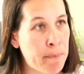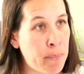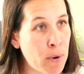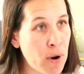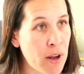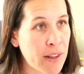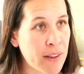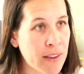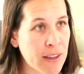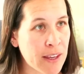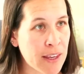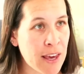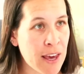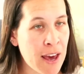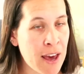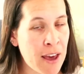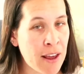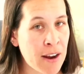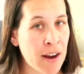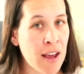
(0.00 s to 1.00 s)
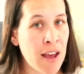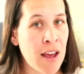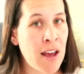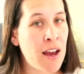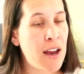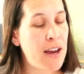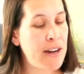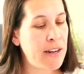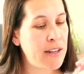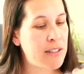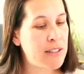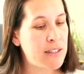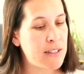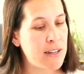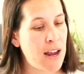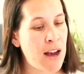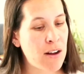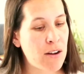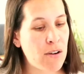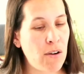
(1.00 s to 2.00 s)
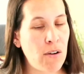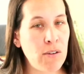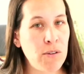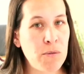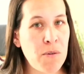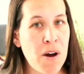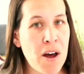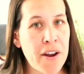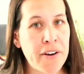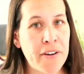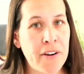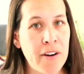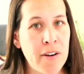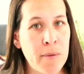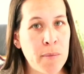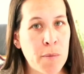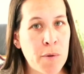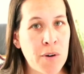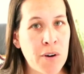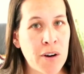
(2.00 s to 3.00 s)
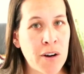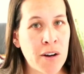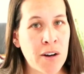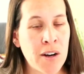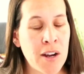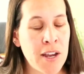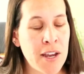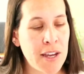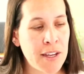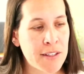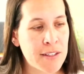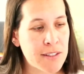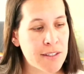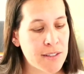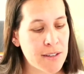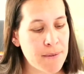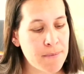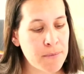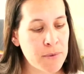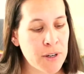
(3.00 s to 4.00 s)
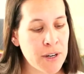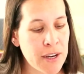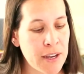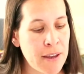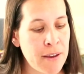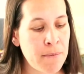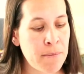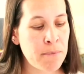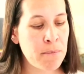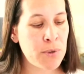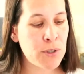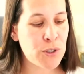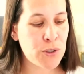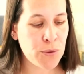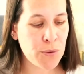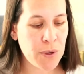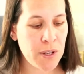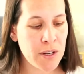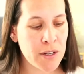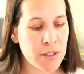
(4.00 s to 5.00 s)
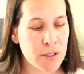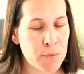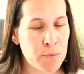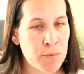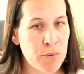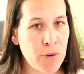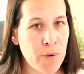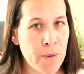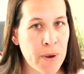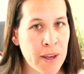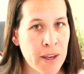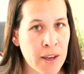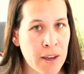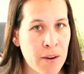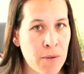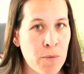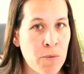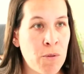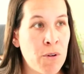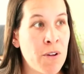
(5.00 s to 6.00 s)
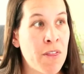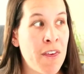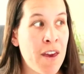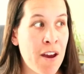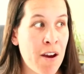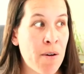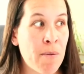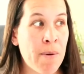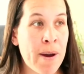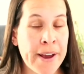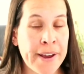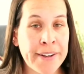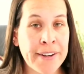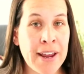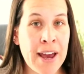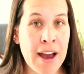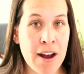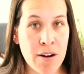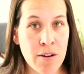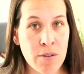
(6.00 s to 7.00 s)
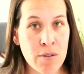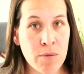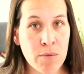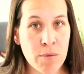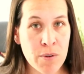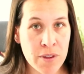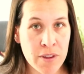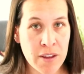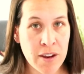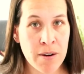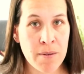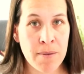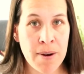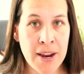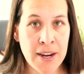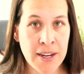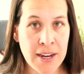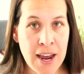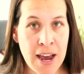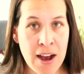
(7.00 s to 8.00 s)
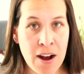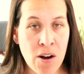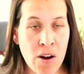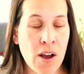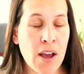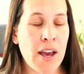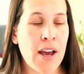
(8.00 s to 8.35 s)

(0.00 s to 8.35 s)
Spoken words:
boiling yet, and it's not cold water anymore. It's somewhere in between. It's brewing, and we're there right now. We're there right now.